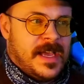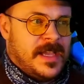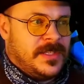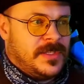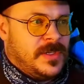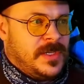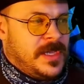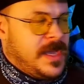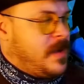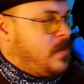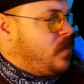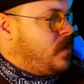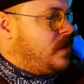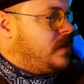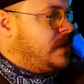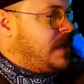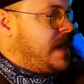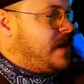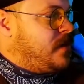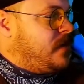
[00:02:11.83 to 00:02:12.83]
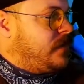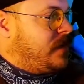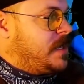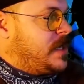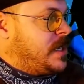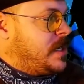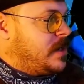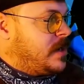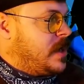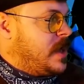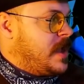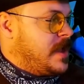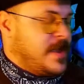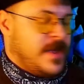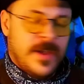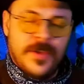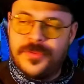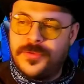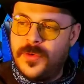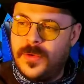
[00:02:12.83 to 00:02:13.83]
So you got one light over here. You
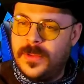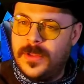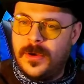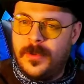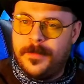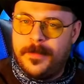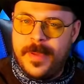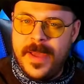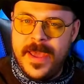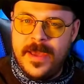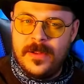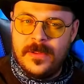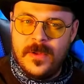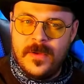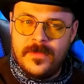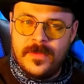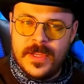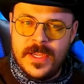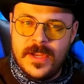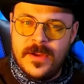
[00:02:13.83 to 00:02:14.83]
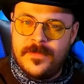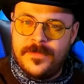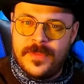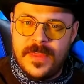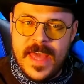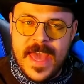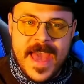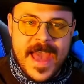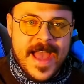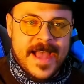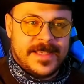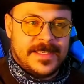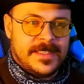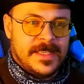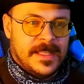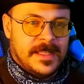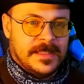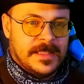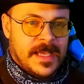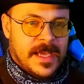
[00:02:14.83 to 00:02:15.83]
can throw a little panel over here for the
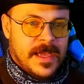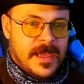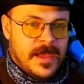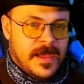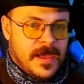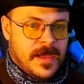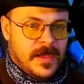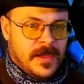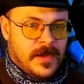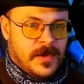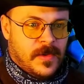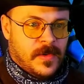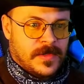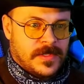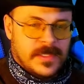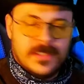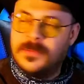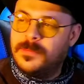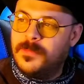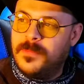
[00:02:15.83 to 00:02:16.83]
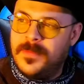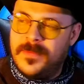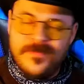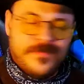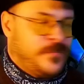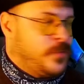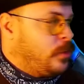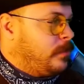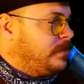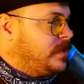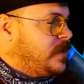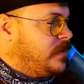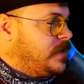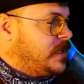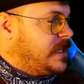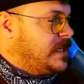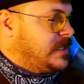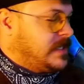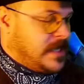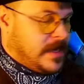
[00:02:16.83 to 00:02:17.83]
accent light. Of course, it's full blown. You
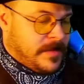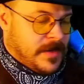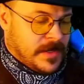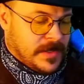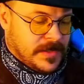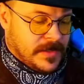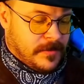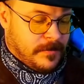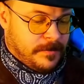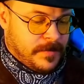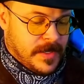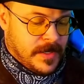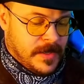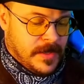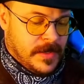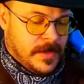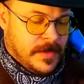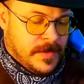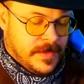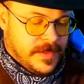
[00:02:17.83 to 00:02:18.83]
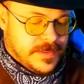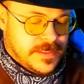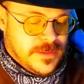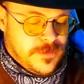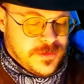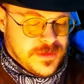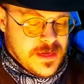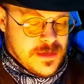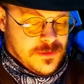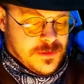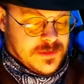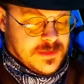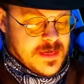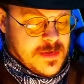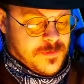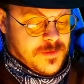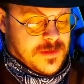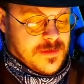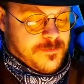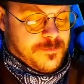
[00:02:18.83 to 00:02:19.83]
can dim it a little bit. See what that looks like
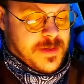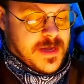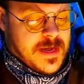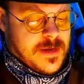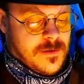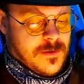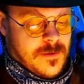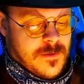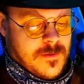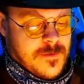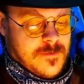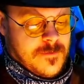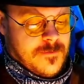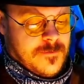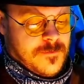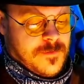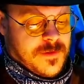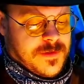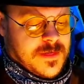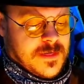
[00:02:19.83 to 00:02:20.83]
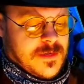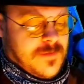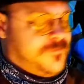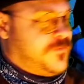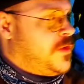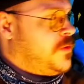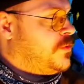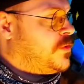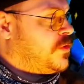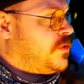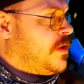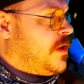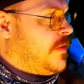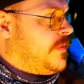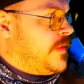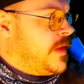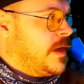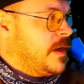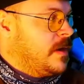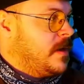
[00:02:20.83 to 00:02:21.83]
with the panel, with the diffuser on
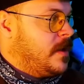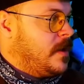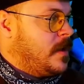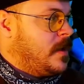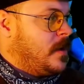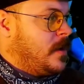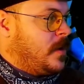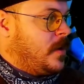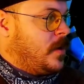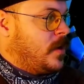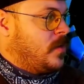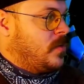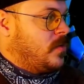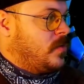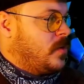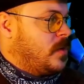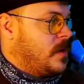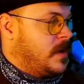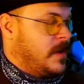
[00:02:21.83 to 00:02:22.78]
there. Oh,